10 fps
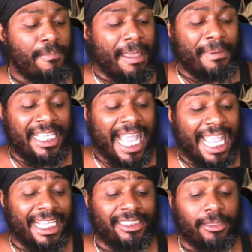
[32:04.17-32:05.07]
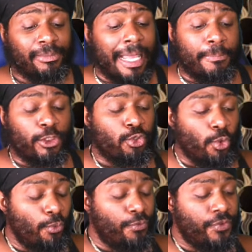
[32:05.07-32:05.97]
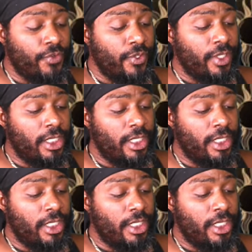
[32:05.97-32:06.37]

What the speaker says: maybe gain some type of truth